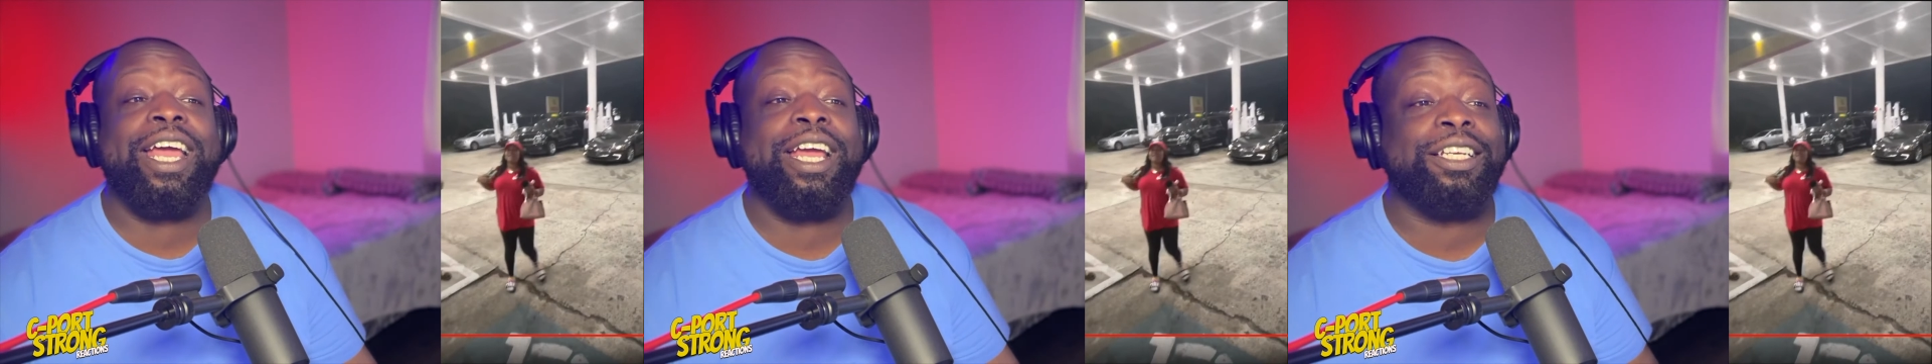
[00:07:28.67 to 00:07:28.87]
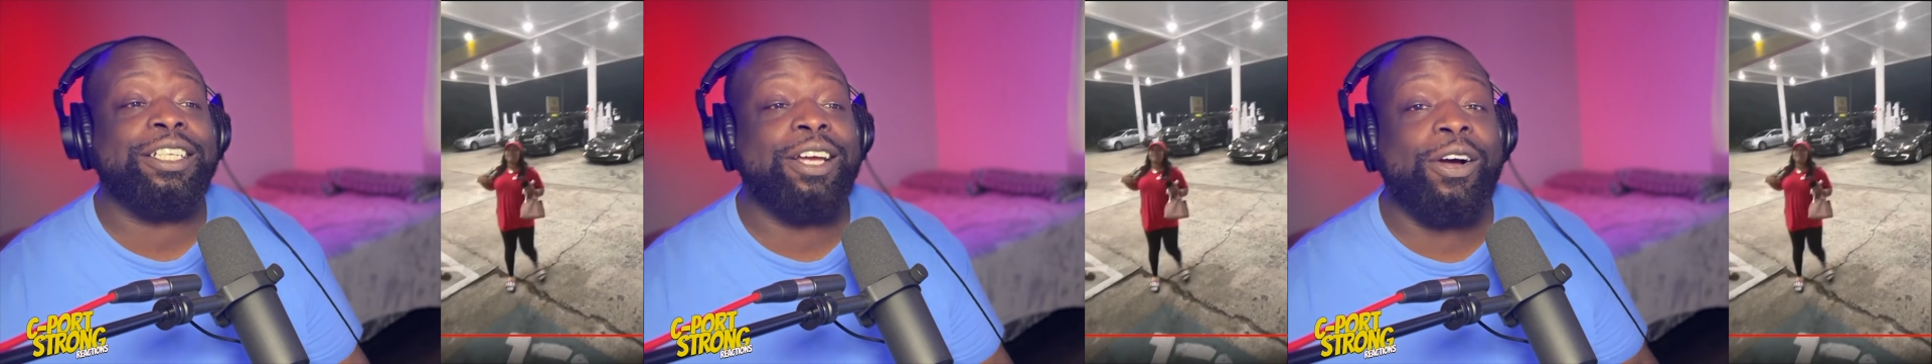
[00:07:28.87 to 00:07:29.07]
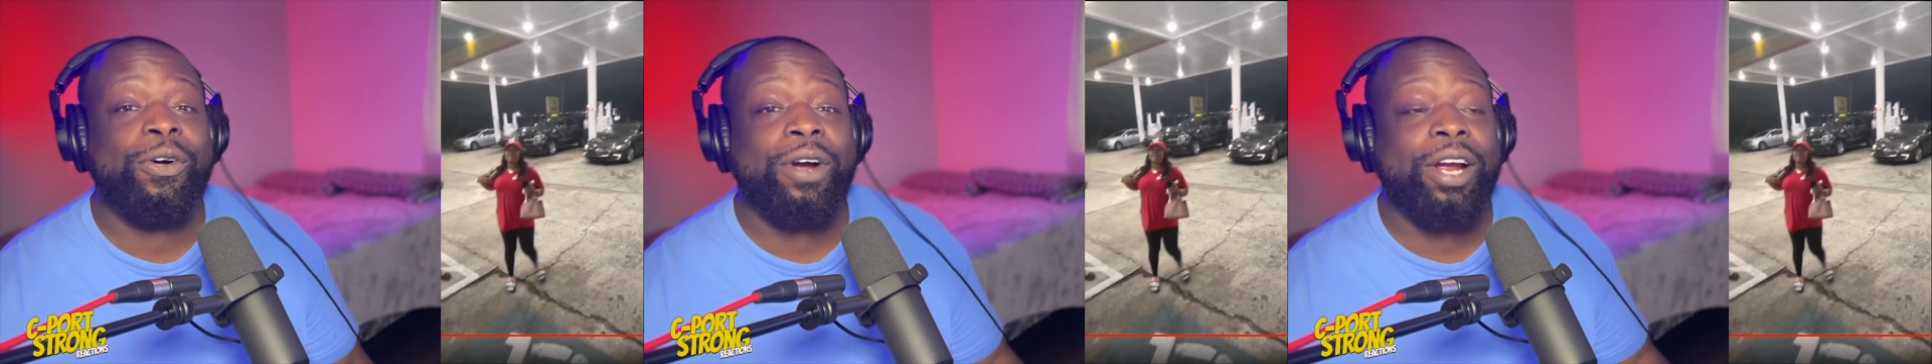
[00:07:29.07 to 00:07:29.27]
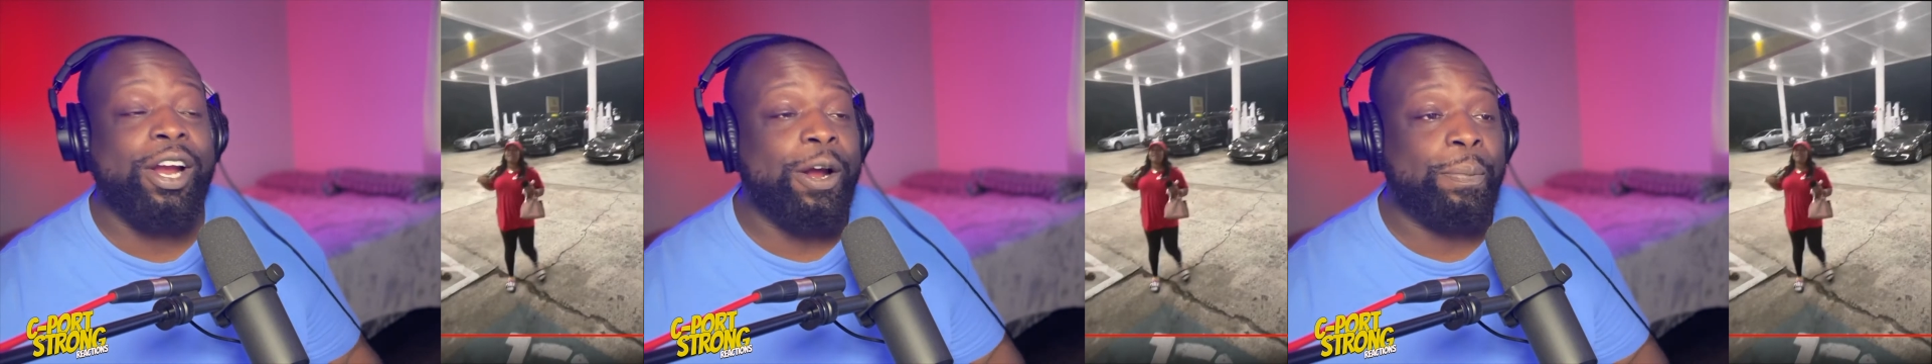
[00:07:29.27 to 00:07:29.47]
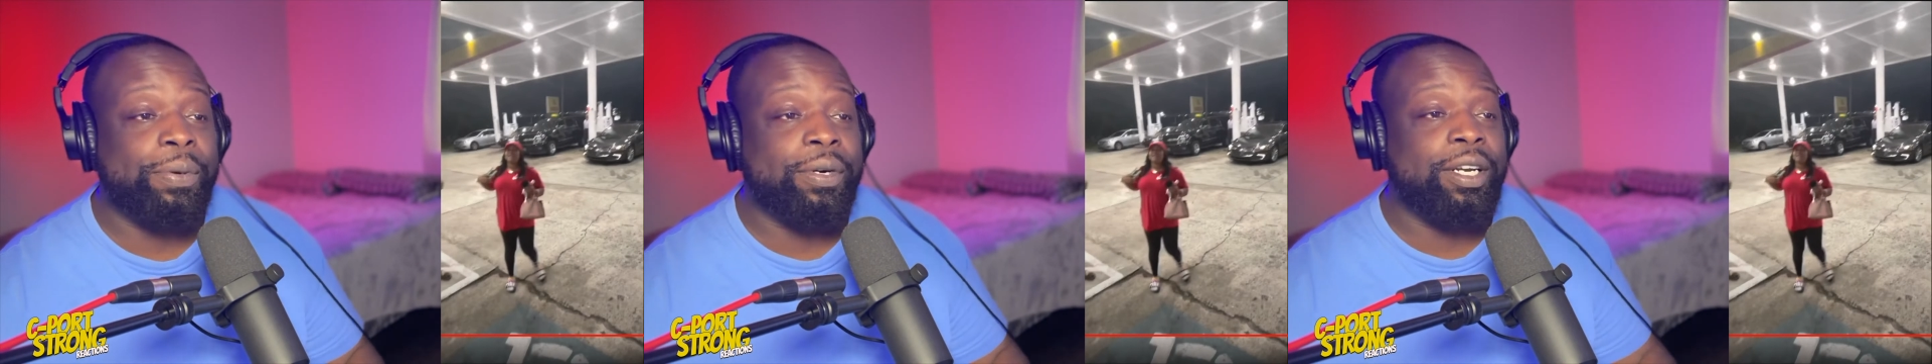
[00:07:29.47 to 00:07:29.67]
Hey, old
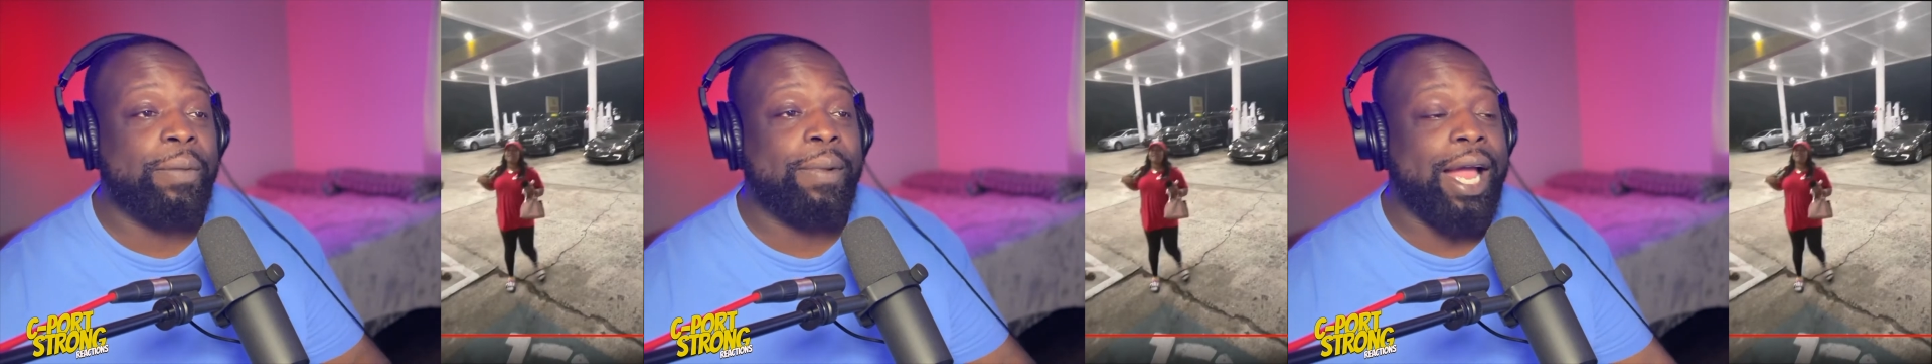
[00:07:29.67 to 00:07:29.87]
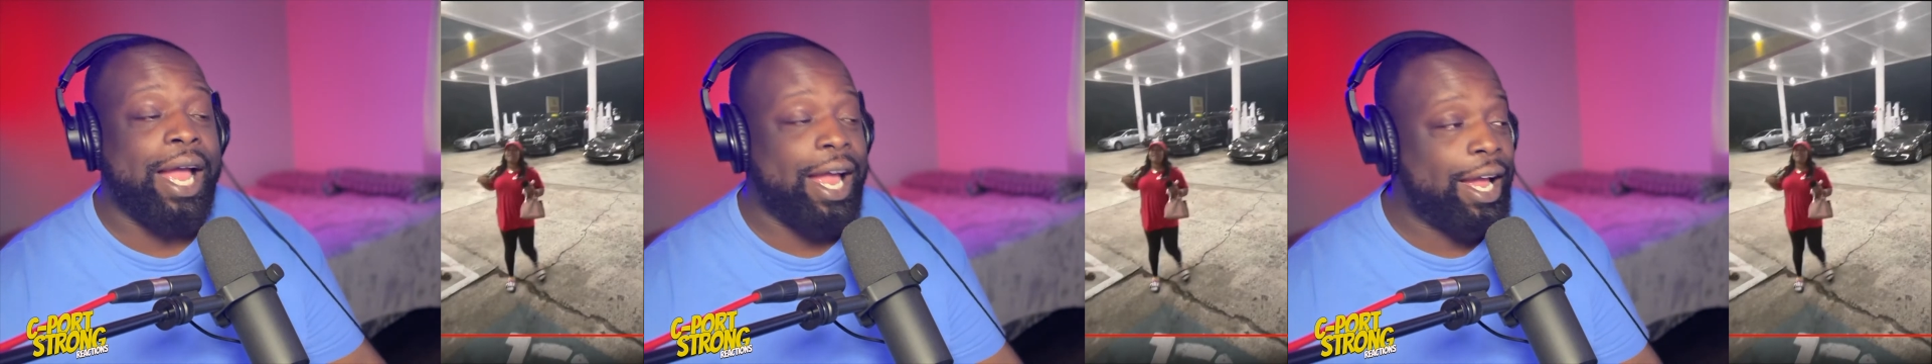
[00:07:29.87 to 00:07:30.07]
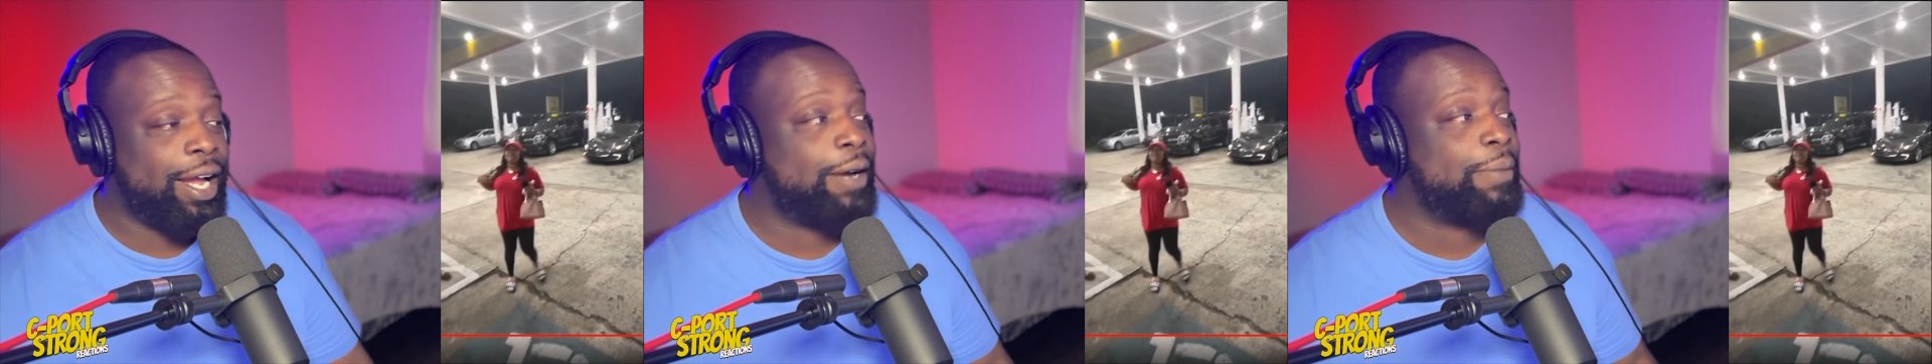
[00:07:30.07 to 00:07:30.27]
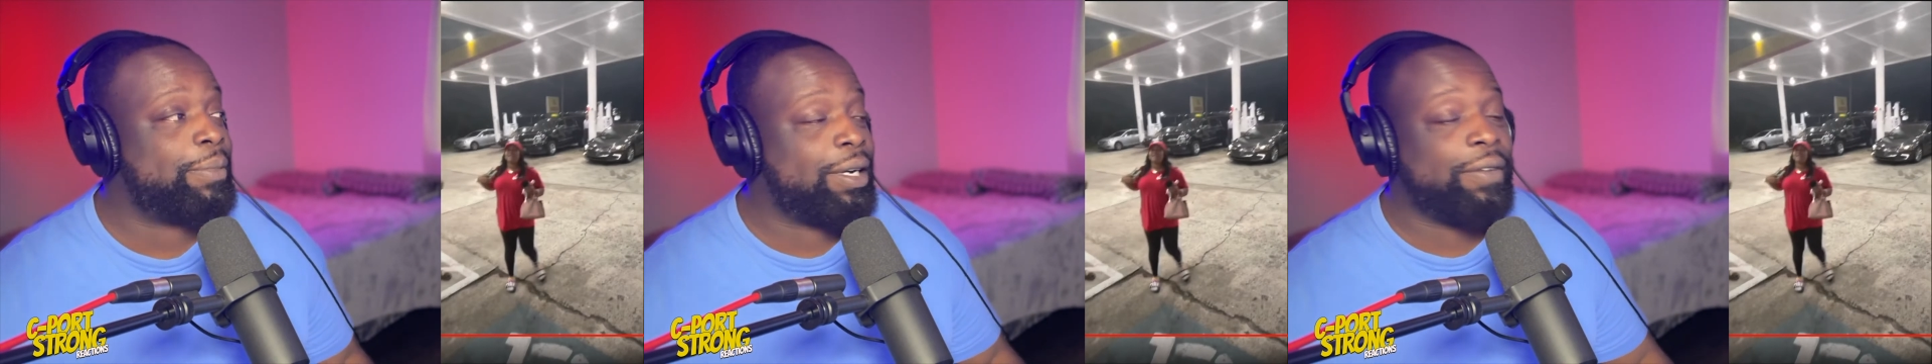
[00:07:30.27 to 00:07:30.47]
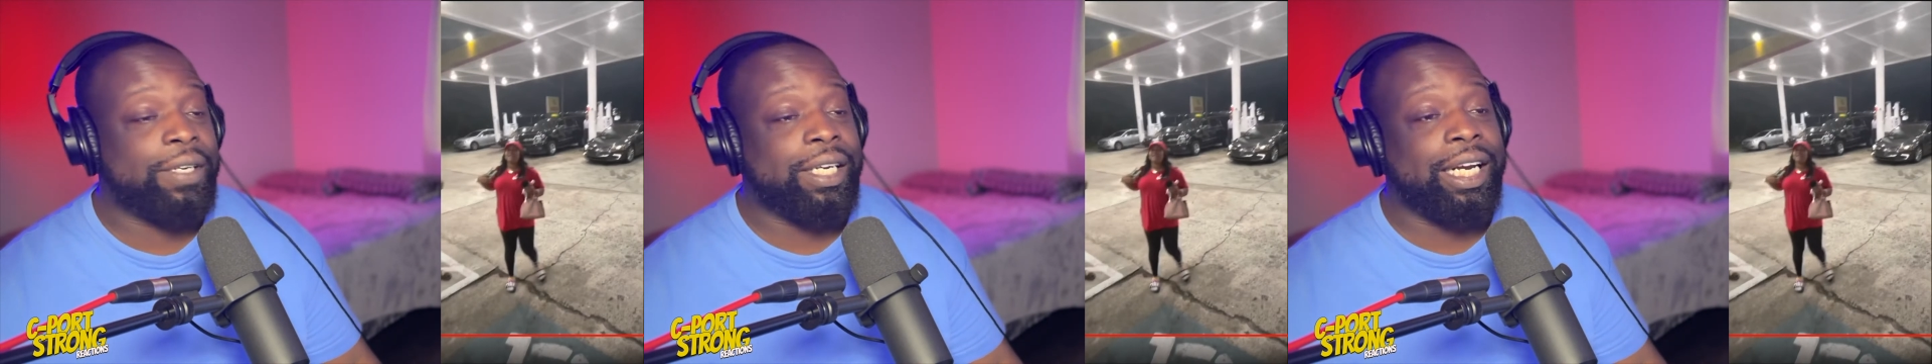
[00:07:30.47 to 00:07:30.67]
girl pull up behind her
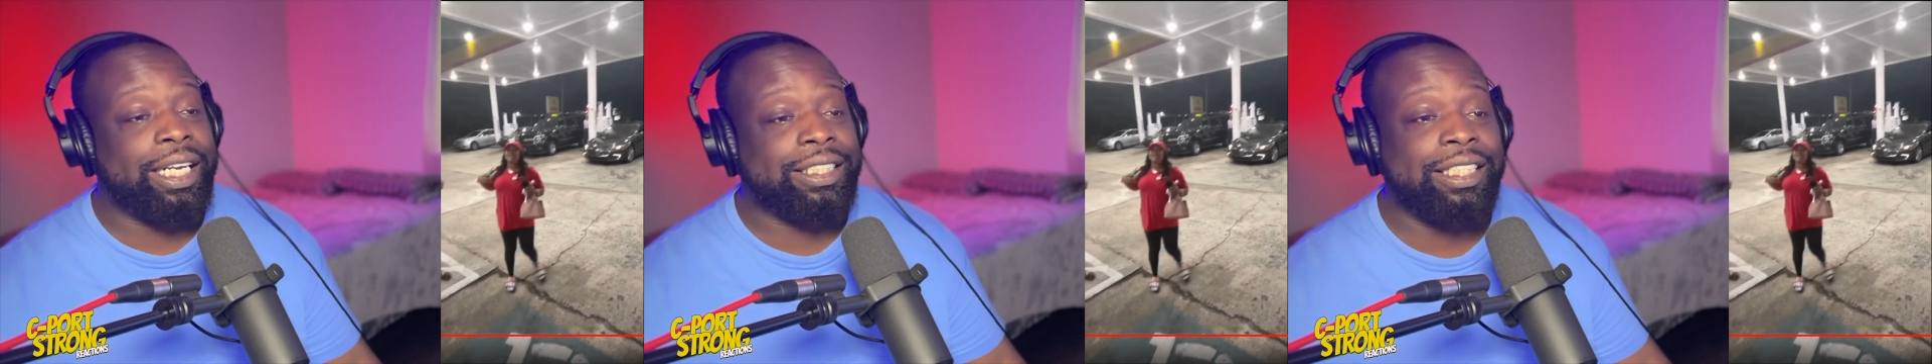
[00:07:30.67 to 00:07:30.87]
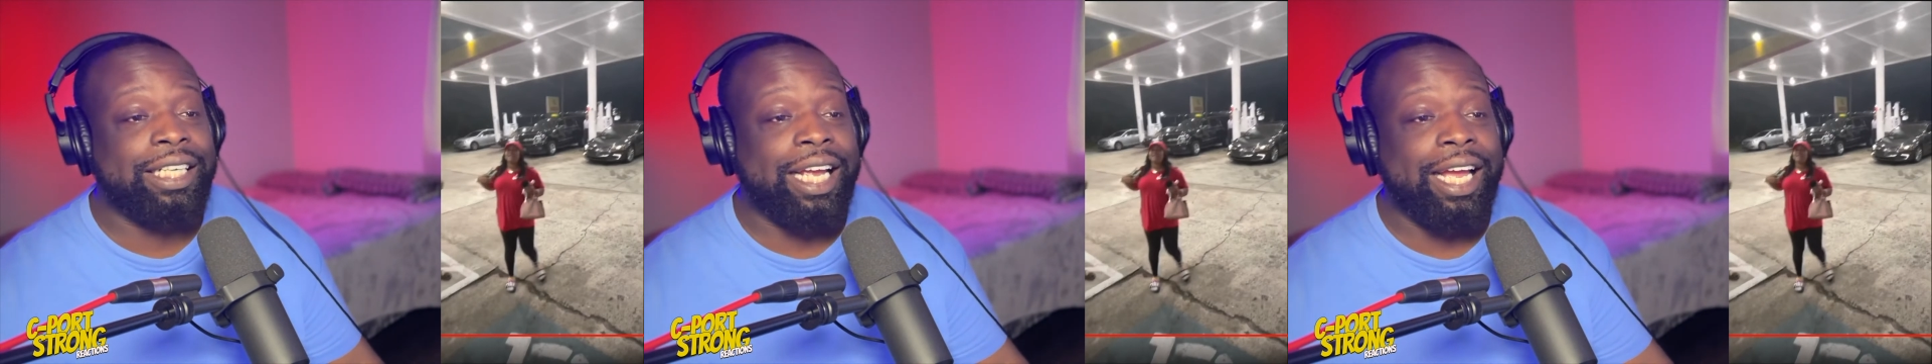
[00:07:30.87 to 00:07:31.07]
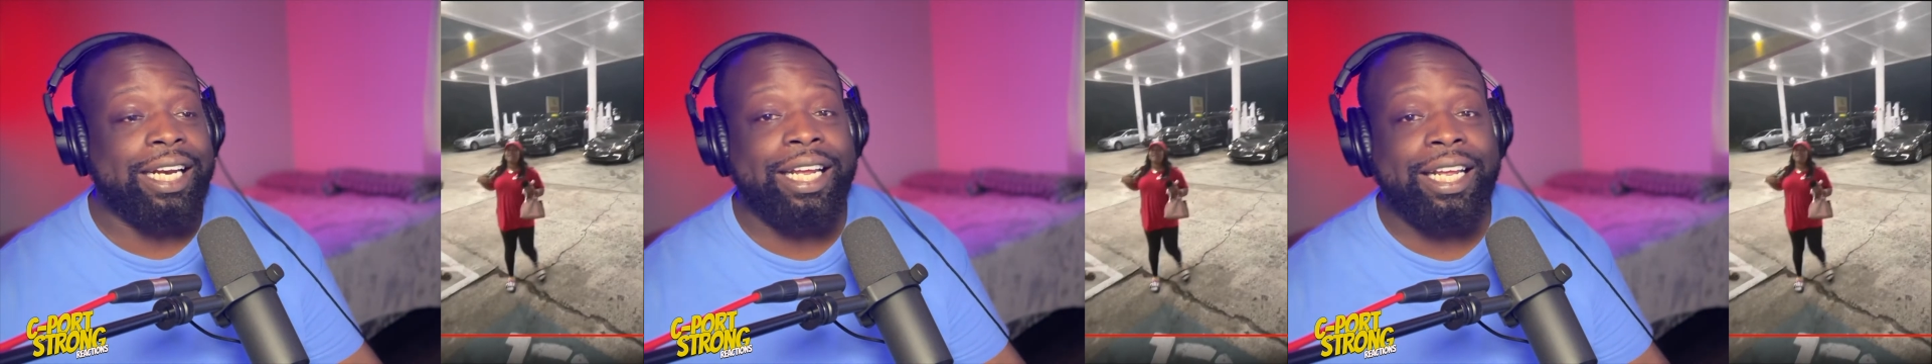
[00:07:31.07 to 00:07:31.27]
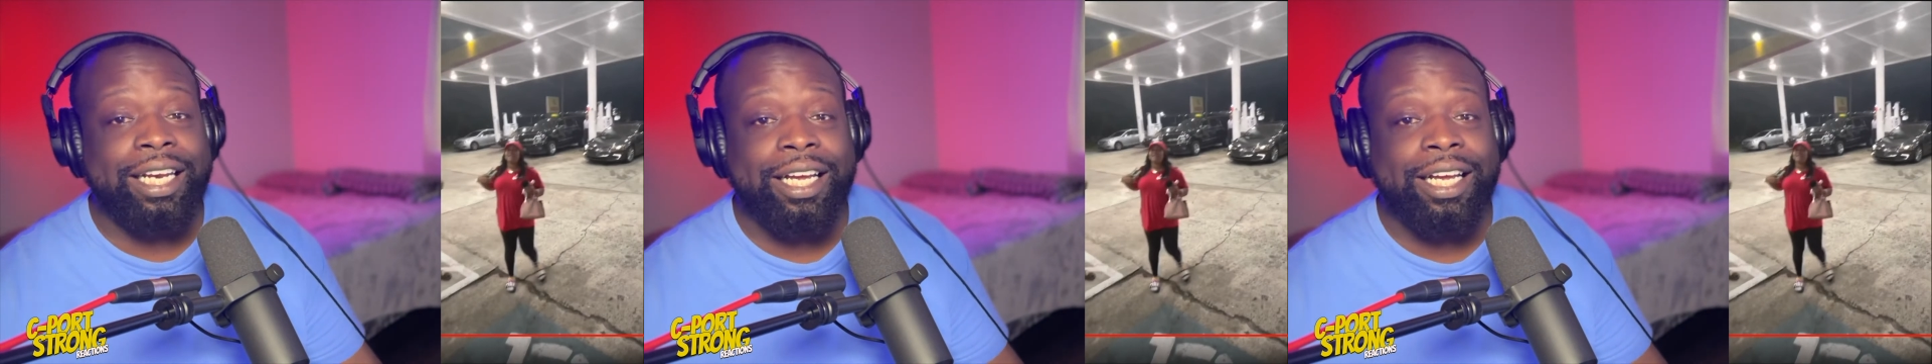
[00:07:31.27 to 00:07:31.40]
motherfucker. That she got that.